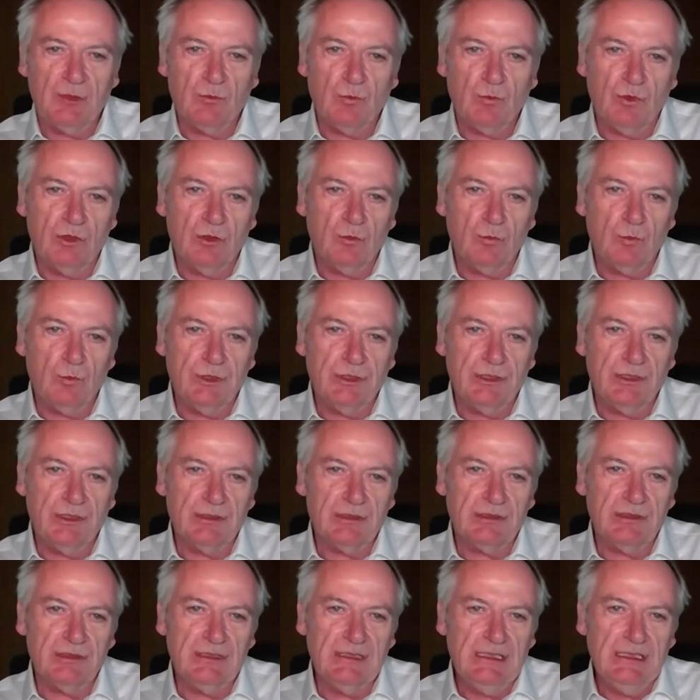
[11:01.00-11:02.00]
world work?
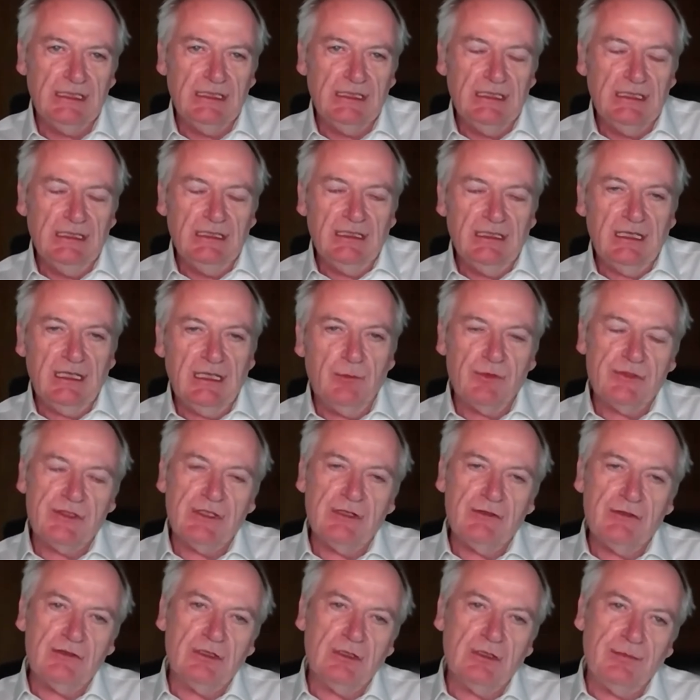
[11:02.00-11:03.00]
And what's
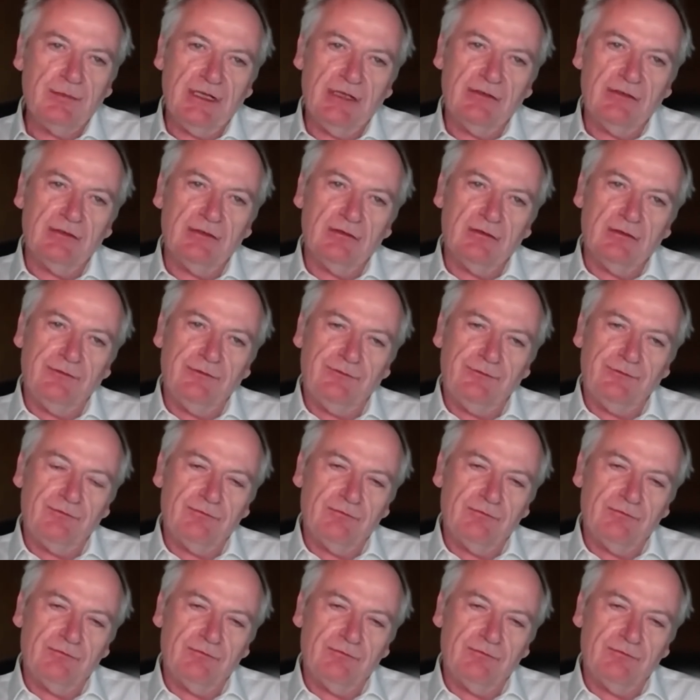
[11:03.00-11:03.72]
interesting about the